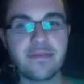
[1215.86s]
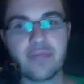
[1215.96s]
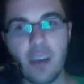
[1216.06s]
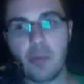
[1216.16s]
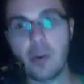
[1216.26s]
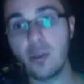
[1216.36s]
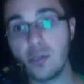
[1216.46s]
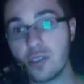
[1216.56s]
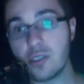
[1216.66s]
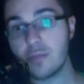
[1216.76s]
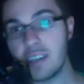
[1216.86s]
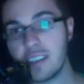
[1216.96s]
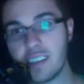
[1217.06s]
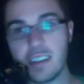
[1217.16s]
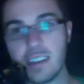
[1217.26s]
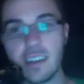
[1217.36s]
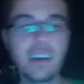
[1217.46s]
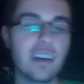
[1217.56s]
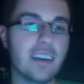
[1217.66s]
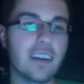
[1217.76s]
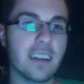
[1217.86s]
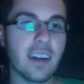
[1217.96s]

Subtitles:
prose, basically. You know.